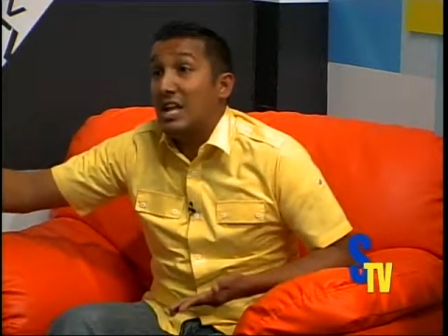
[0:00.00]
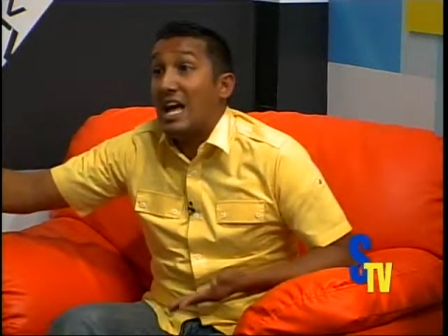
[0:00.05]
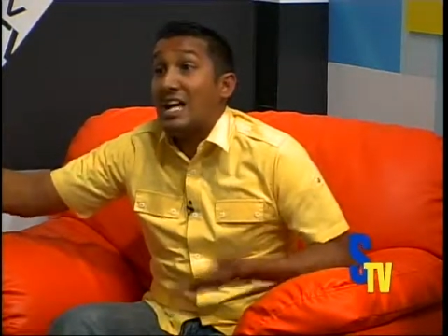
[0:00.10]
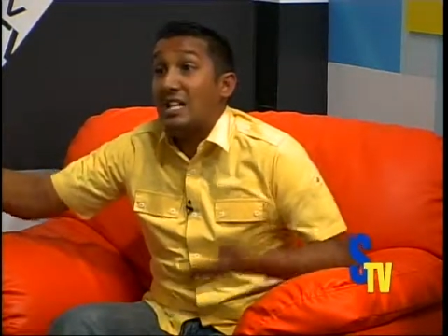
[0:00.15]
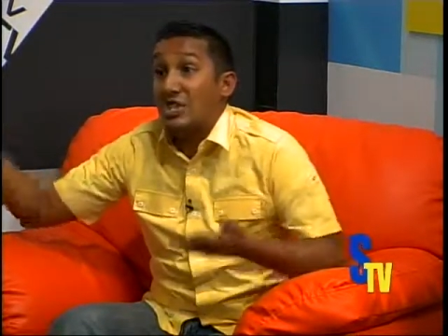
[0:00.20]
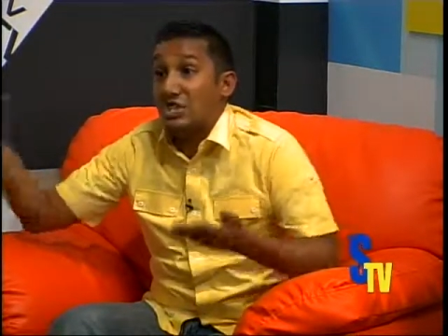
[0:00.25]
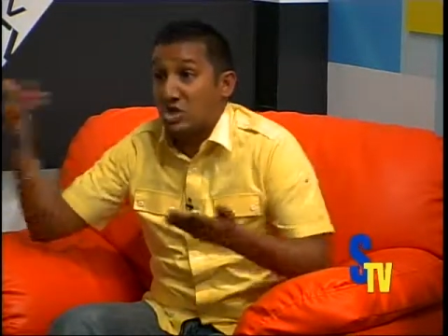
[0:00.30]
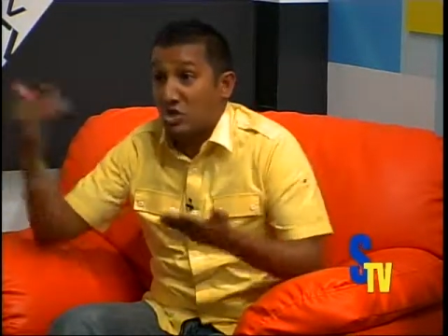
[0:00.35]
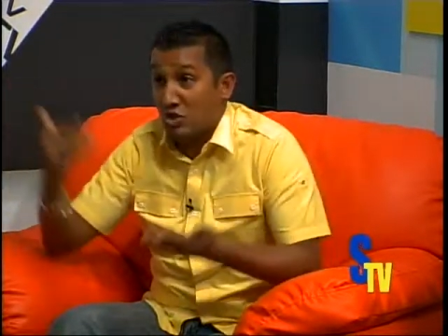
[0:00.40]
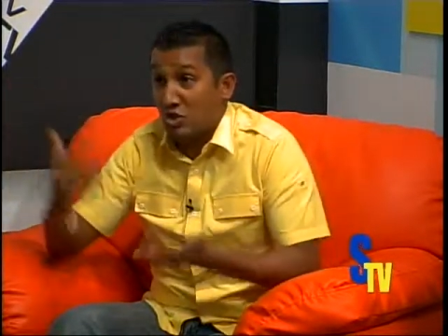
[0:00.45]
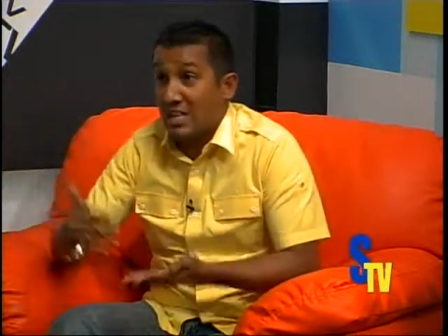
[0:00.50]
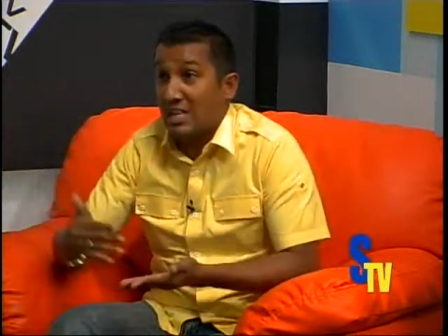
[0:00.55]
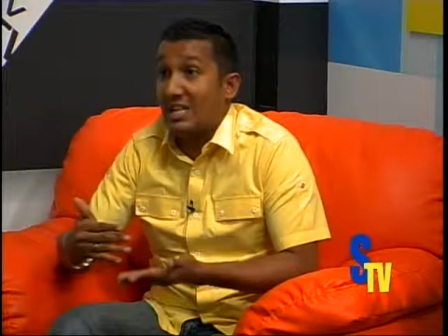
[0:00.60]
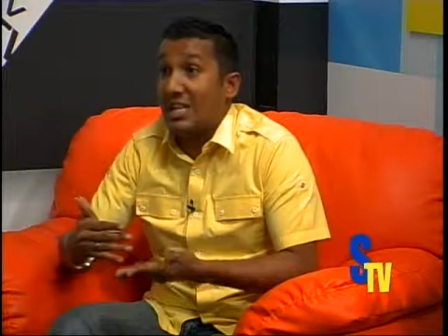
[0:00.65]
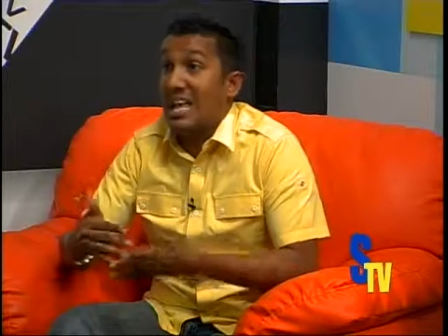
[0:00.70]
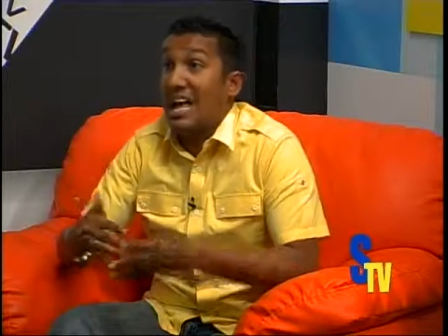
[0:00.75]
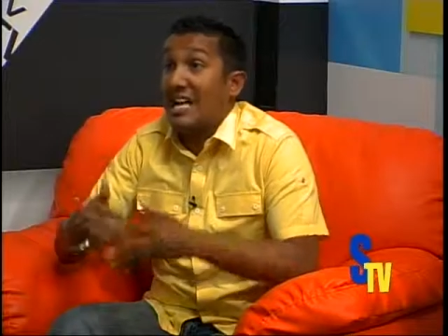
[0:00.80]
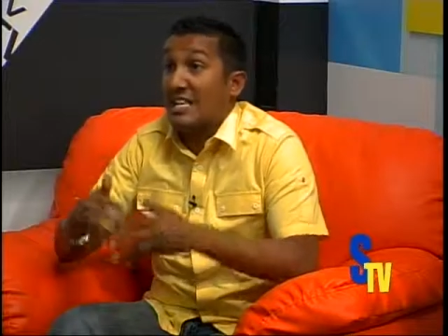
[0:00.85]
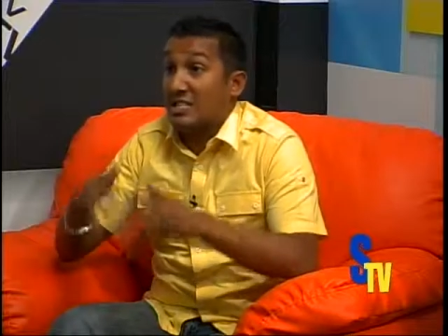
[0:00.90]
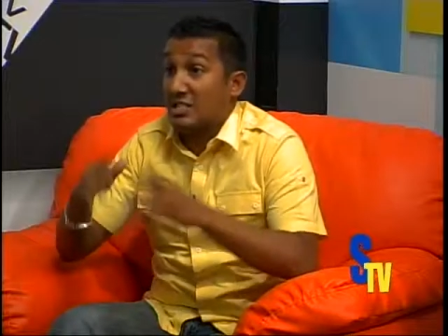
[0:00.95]
as
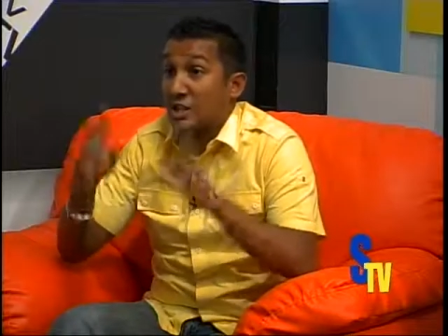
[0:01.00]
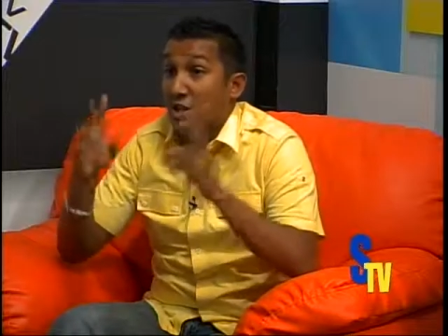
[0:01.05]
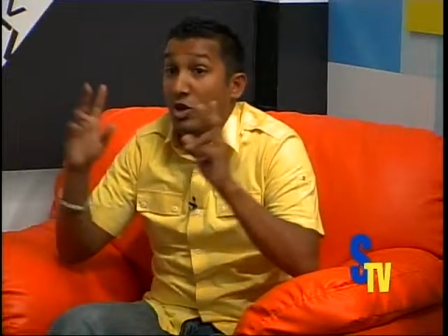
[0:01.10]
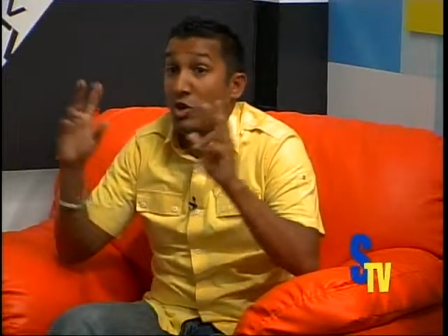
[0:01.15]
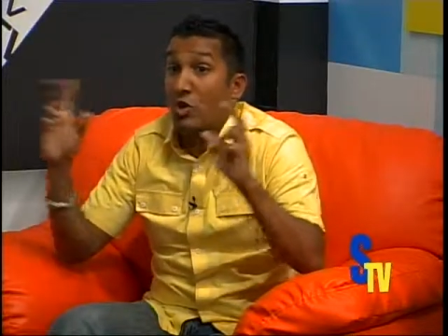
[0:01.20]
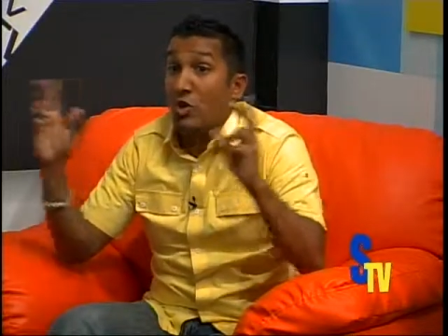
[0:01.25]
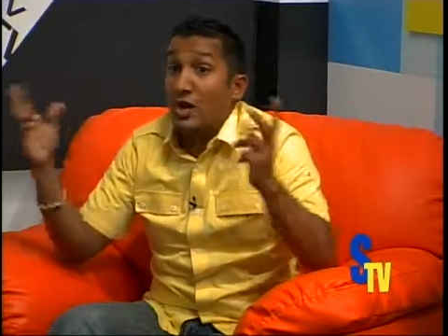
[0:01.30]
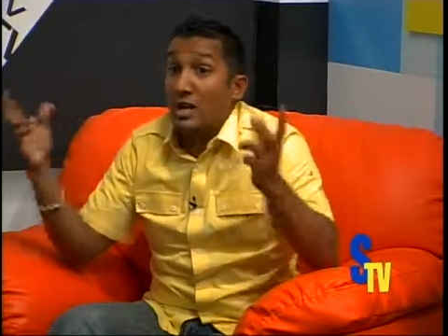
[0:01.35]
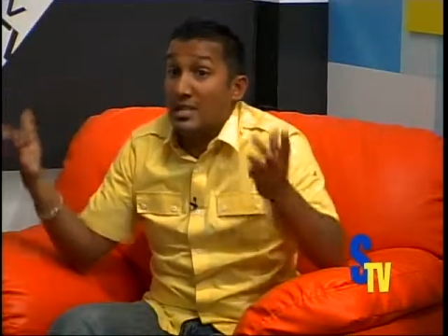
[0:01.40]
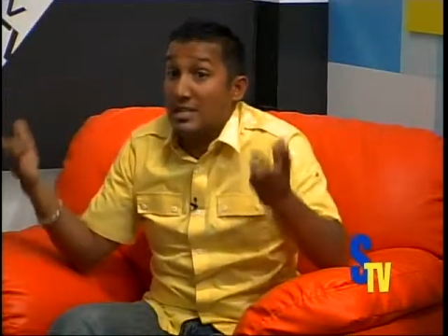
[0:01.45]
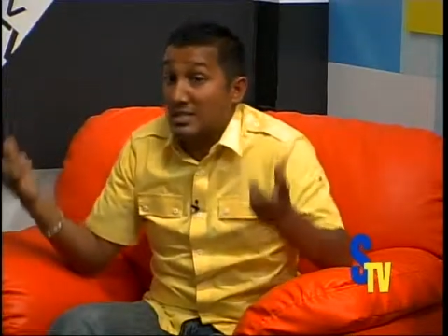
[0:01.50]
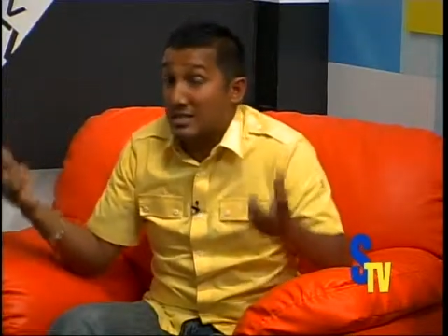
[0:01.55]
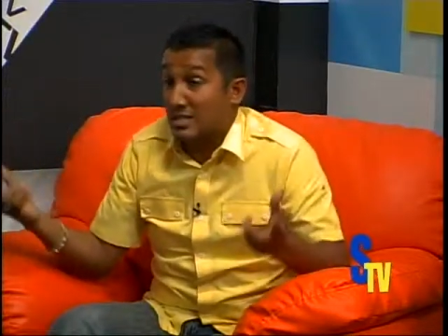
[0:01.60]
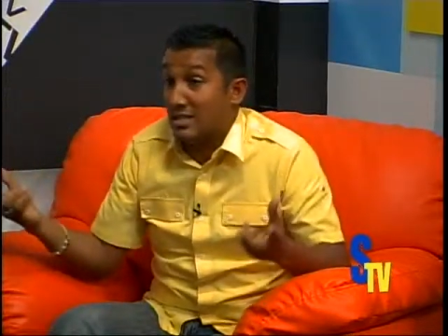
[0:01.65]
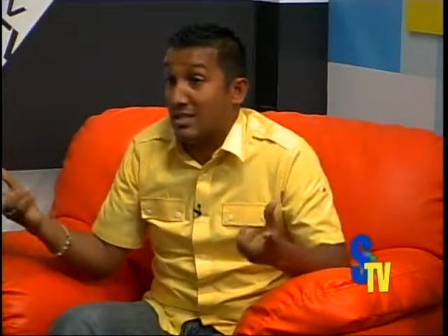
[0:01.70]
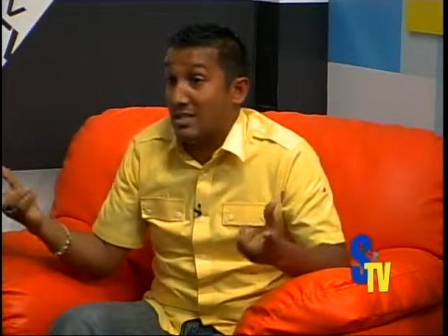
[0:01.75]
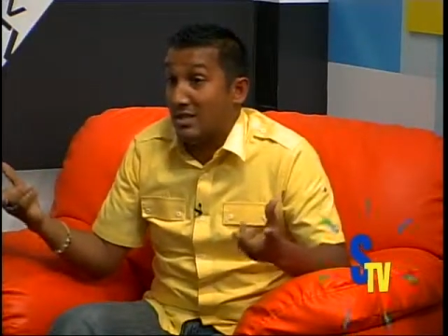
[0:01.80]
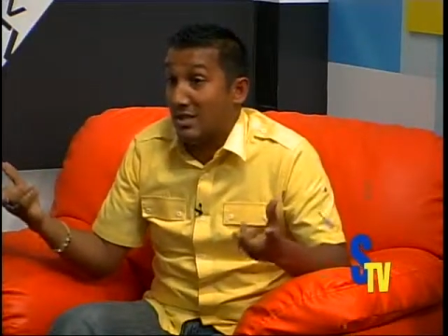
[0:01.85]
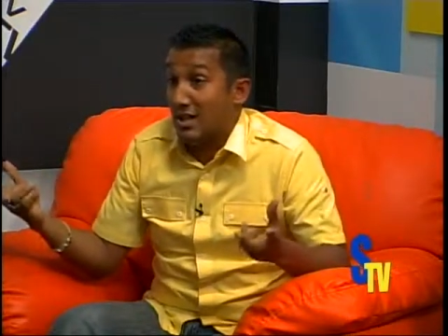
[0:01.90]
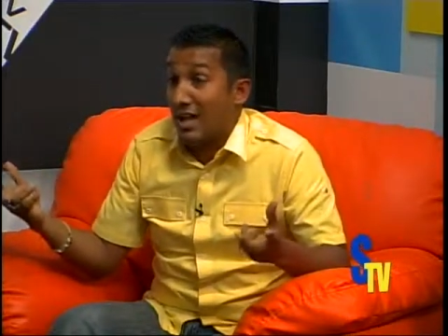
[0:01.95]
strictly as the law is.
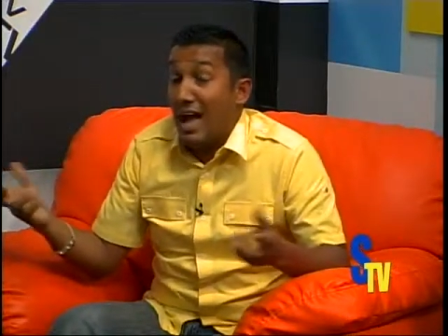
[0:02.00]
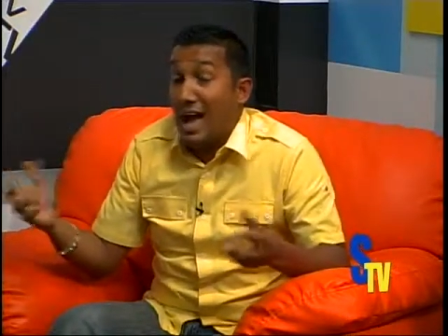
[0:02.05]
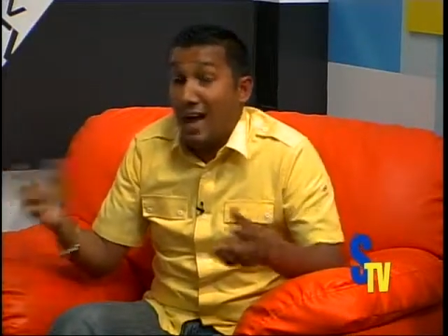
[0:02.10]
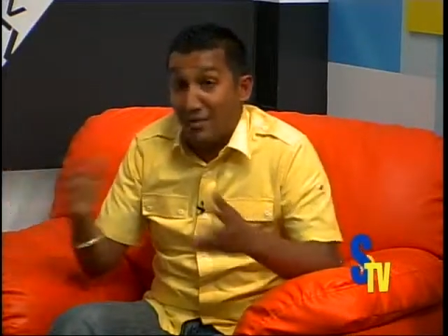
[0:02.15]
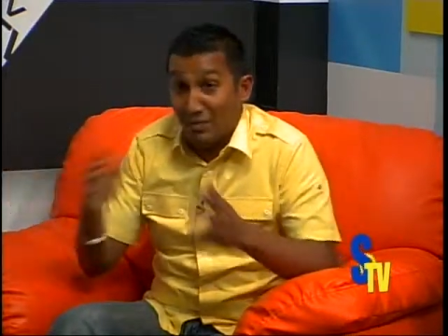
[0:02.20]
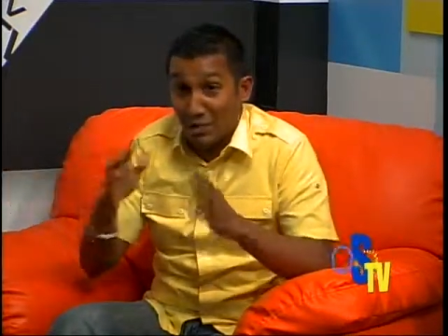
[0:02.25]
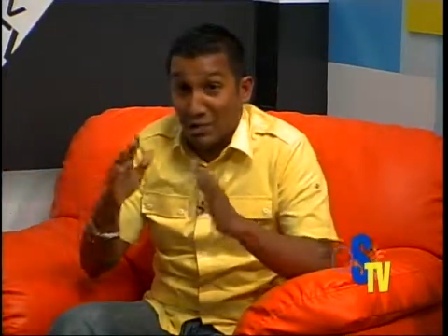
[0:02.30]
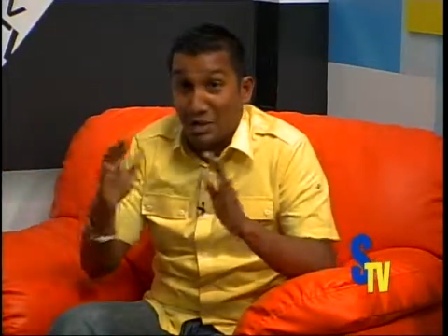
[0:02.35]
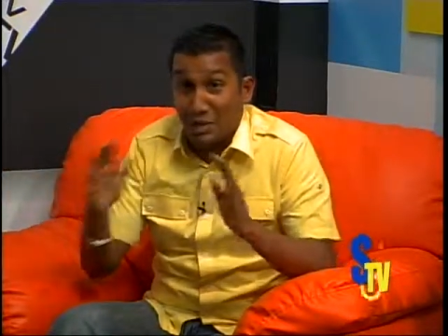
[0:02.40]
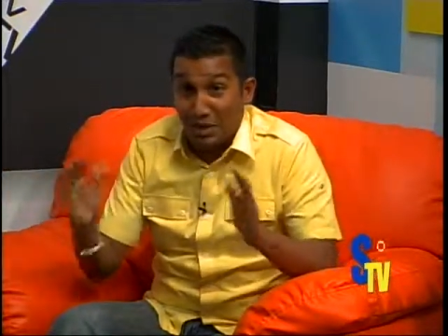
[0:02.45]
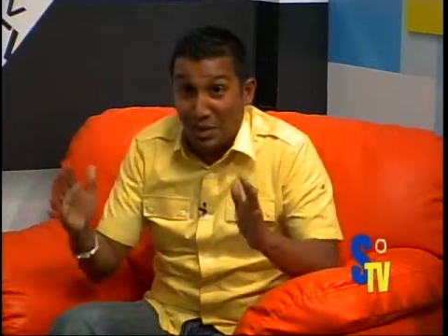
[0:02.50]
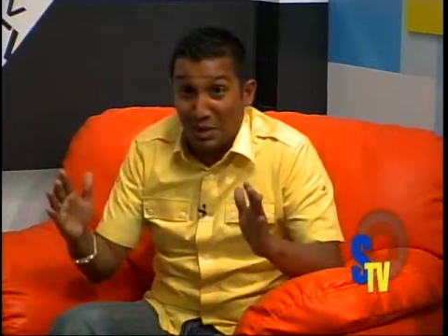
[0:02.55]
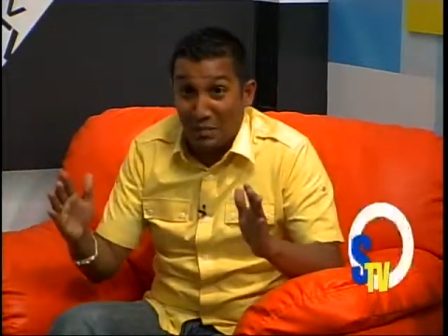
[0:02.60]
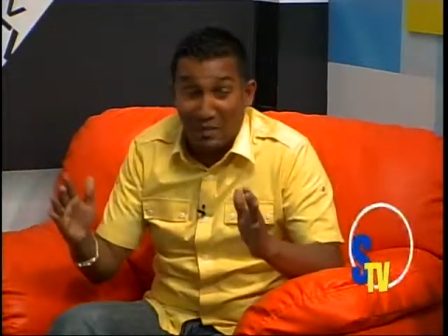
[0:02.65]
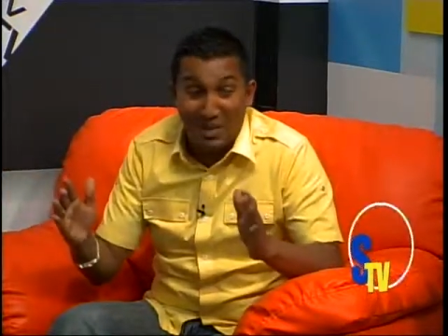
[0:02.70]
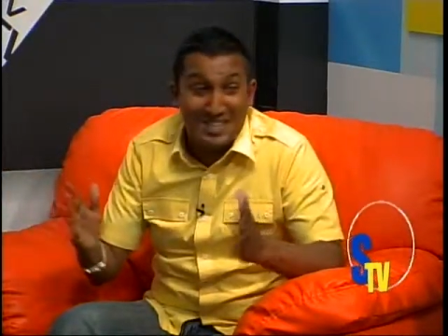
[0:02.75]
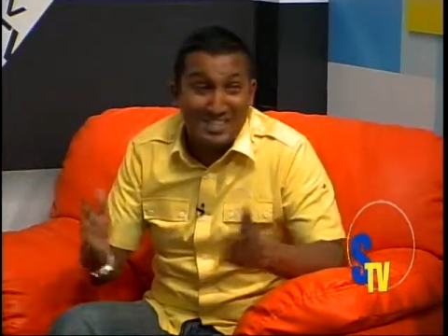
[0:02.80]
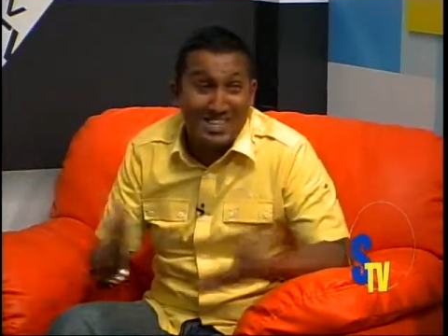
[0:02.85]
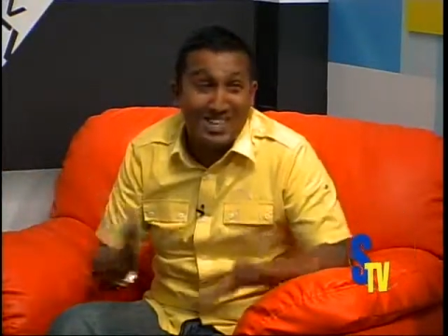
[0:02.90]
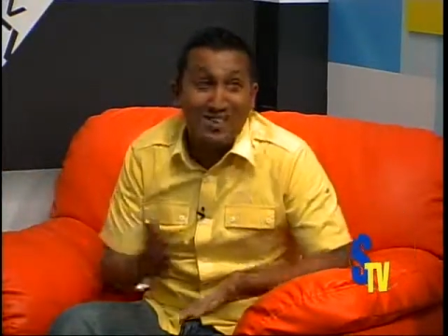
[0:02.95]
I have to correct
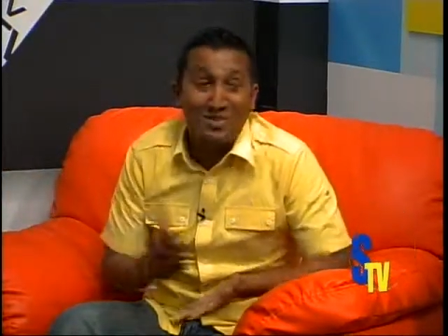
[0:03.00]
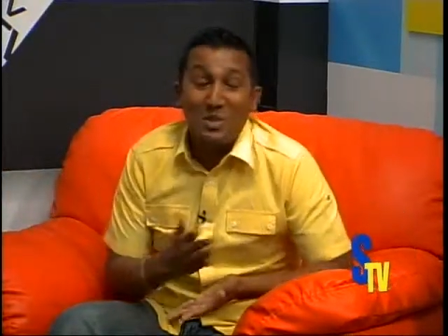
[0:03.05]
myself.